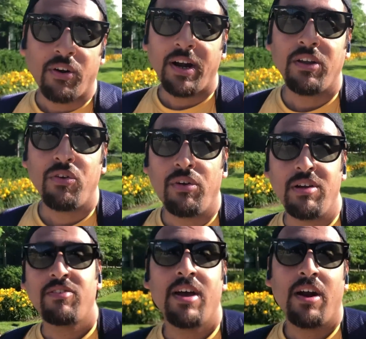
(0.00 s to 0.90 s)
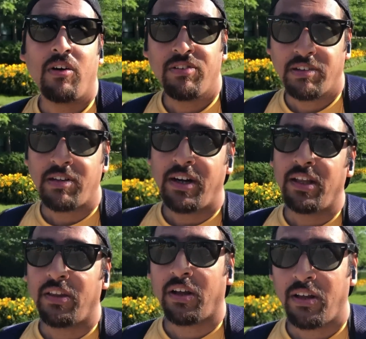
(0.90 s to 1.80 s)
that you reach there around
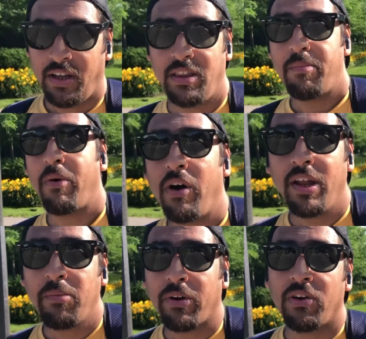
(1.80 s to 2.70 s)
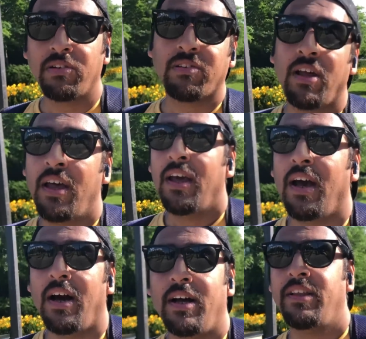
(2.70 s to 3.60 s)
6:30 in the morning, because
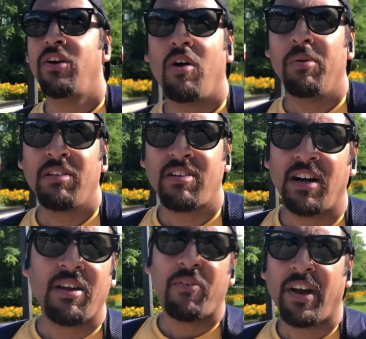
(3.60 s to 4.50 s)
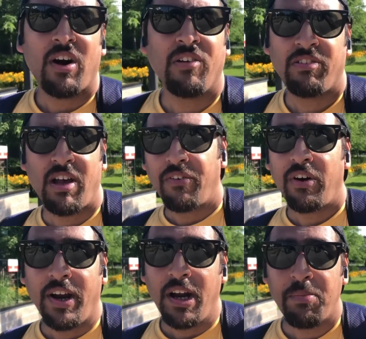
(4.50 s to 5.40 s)
they normally start the work around 7
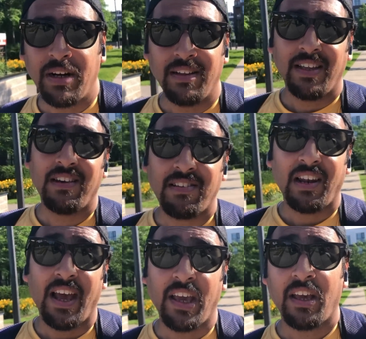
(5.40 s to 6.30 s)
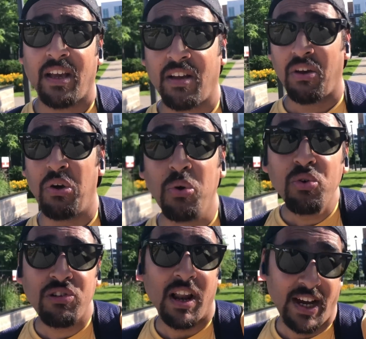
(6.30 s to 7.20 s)
or 8, but there is a
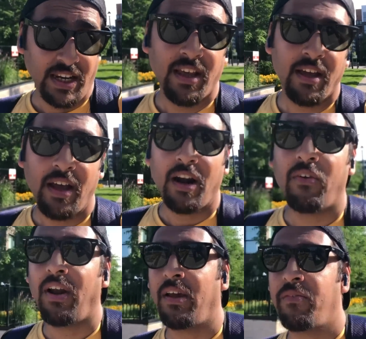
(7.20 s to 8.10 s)
huge line around. Like